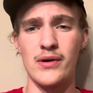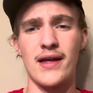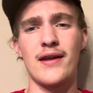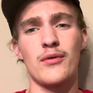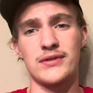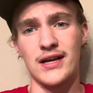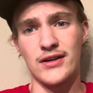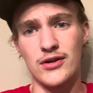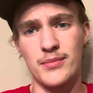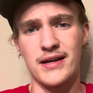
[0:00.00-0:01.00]
And it will tell
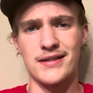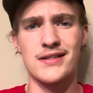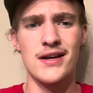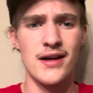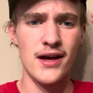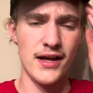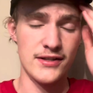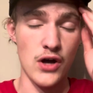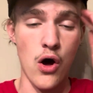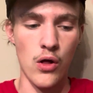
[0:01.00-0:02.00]
you because it's
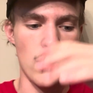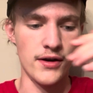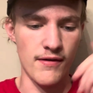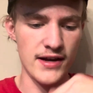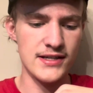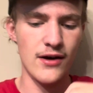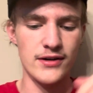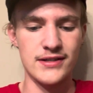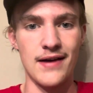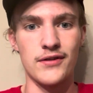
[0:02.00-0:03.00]
all on device now. It
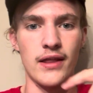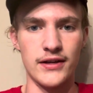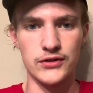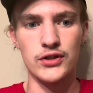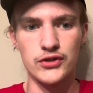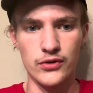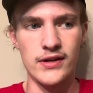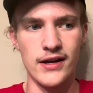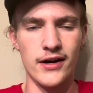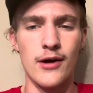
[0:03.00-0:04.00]
doesn't have to like search through the
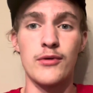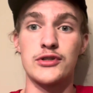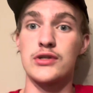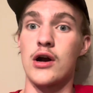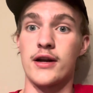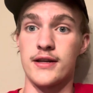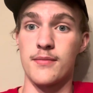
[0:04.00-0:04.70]
internet, which it already did